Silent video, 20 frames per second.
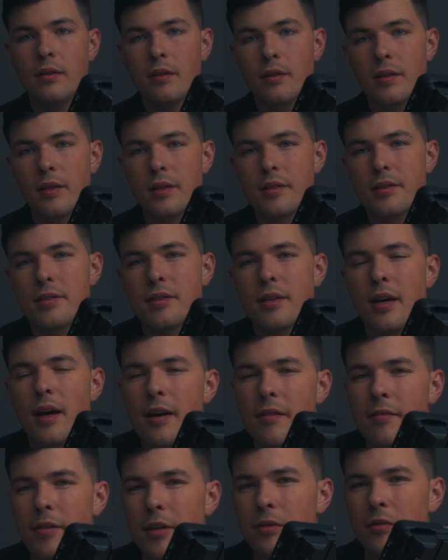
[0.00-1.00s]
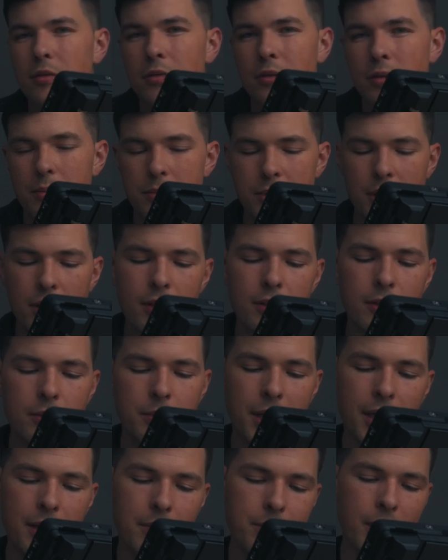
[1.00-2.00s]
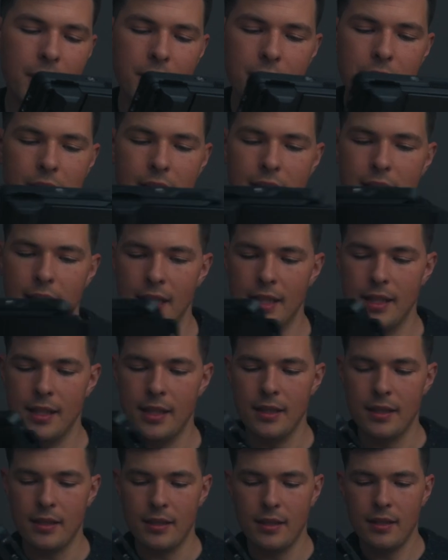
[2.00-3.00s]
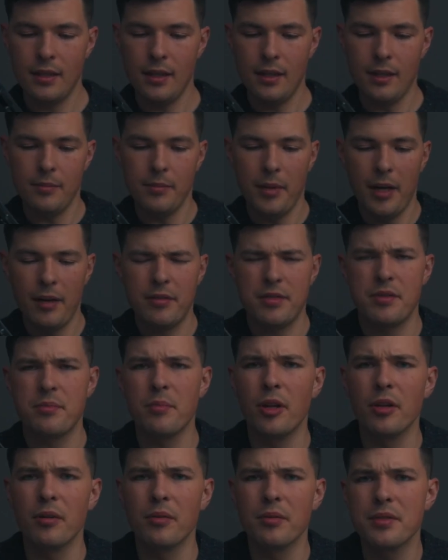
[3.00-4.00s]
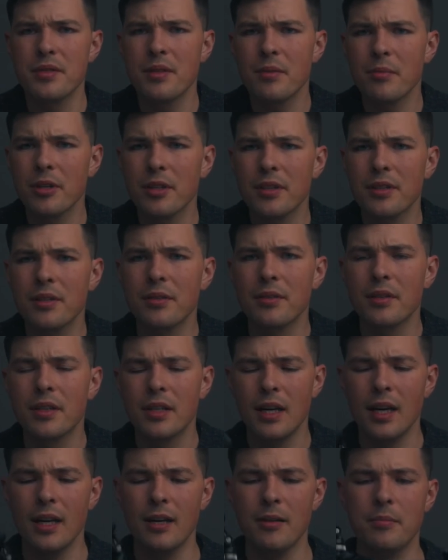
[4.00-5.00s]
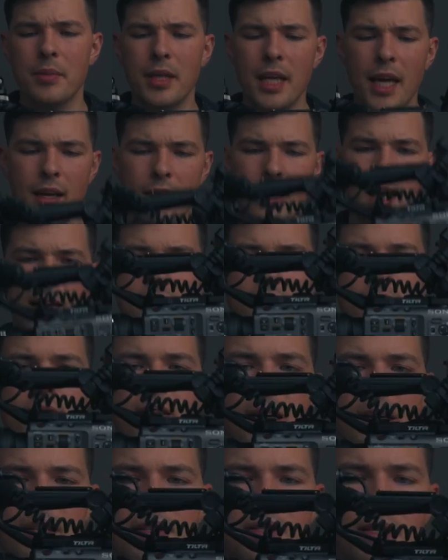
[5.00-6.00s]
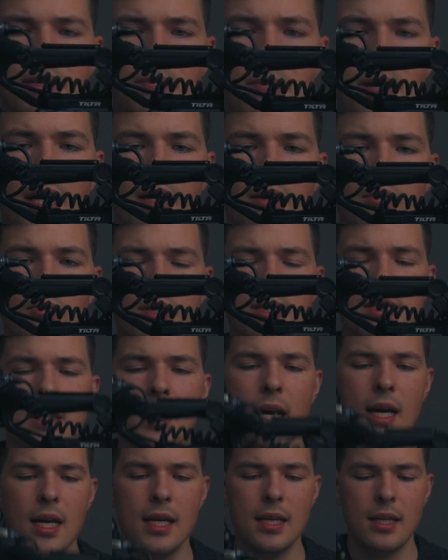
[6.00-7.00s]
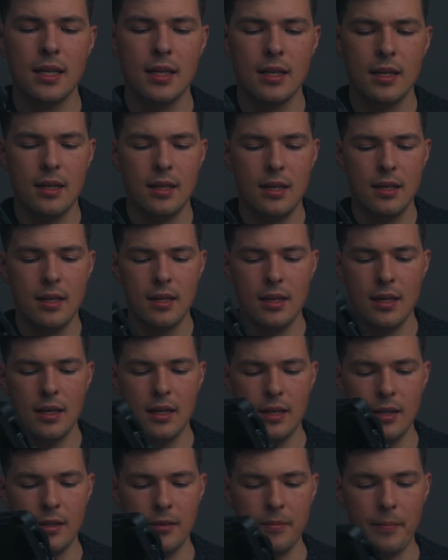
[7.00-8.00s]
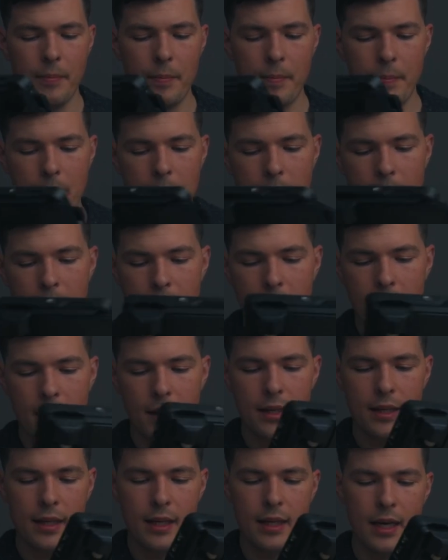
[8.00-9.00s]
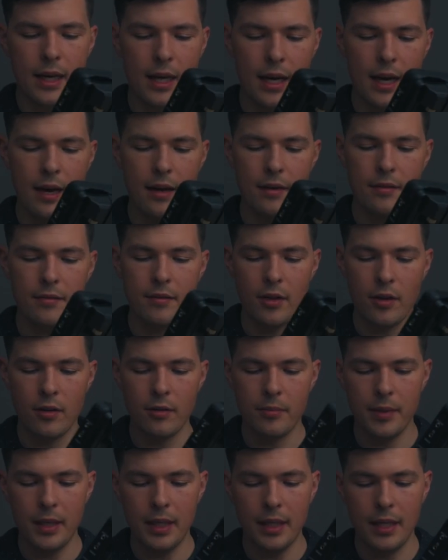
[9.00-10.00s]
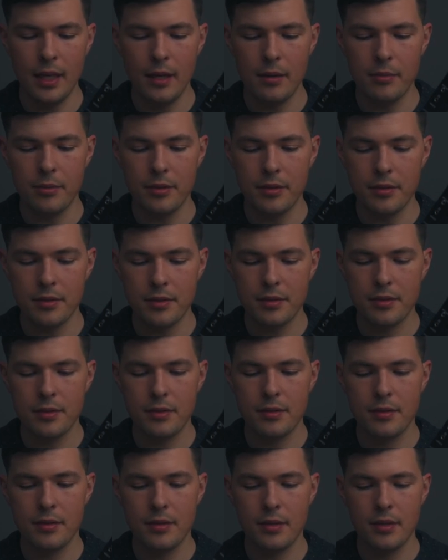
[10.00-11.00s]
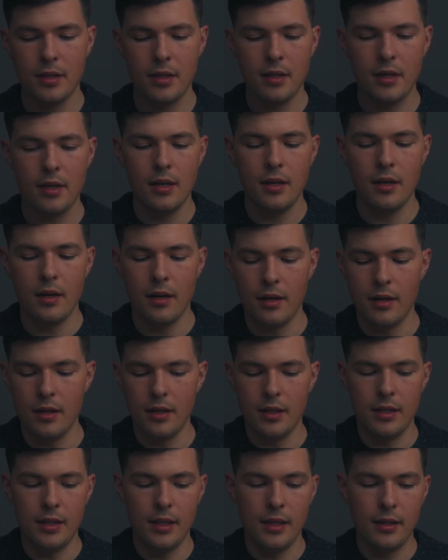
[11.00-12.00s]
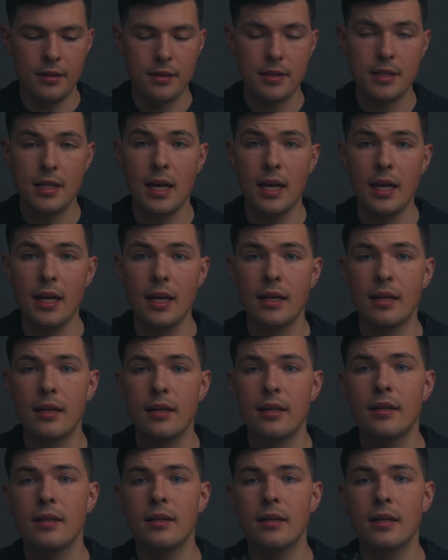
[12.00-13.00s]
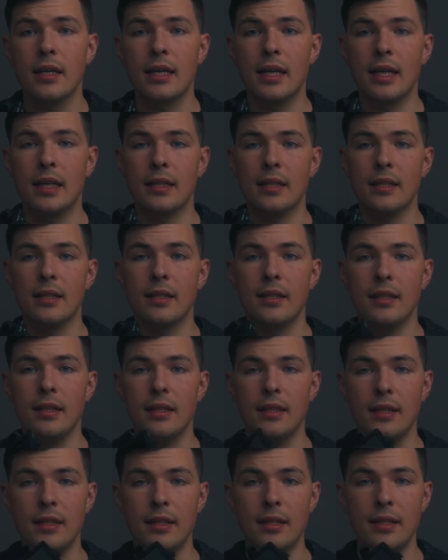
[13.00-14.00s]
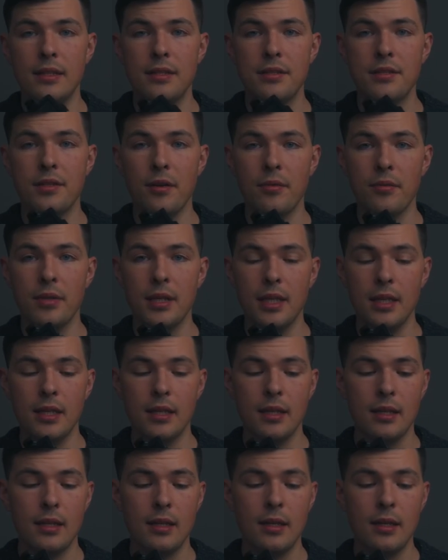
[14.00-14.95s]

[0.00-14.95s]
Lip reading: This Velcro loop's a little big, but you get the idea. I have a smaller one somewhere too. But yeah, that's the HDMI on one side. And then I have all my cables on the other side connected in the Sony